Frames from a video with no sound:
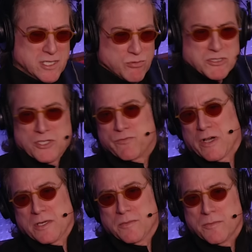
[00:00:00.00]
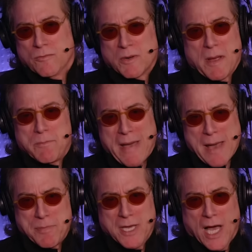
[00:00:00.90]
Where's this fucking, what am I,
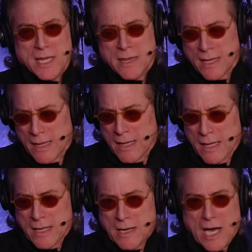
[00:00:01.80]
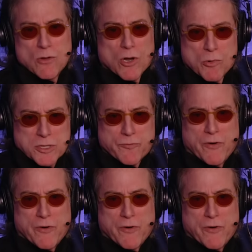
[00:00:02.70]
Papillon? Yeah. I'll order what the